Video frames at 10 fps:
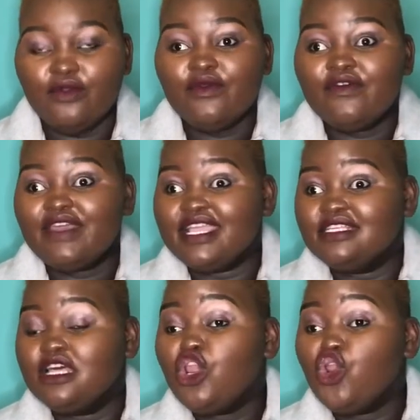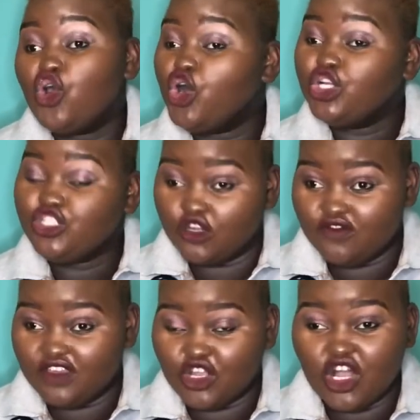There is a lot of the
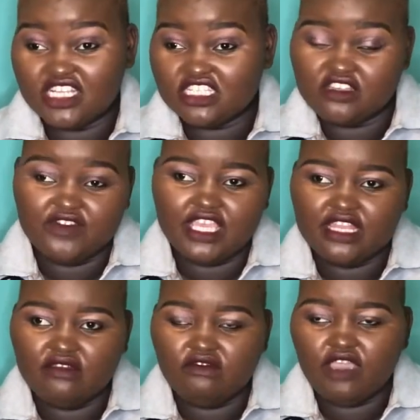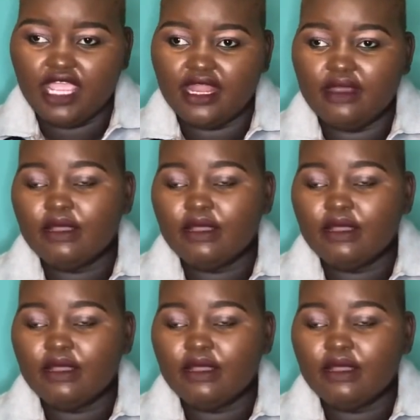causes of kidney failure.